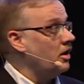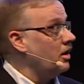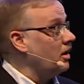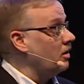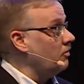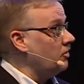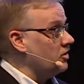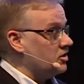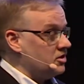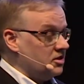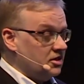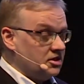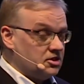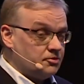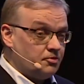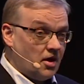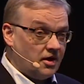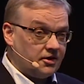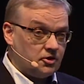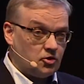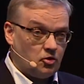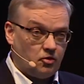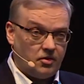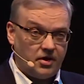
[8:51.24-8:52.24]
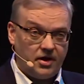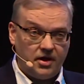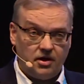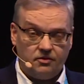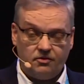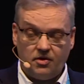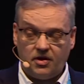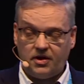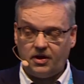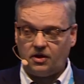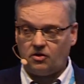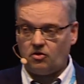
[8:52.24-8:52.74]
which is, by the way,
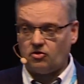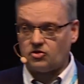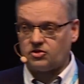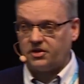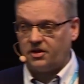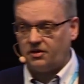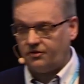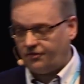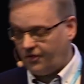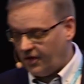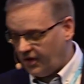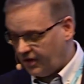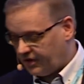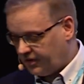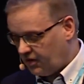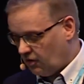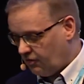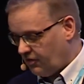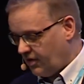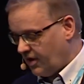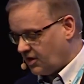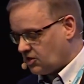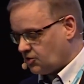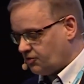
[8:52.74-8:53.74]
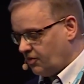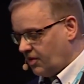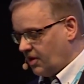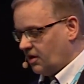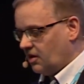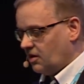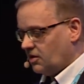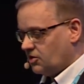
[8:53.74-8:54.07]
very cost effective as well.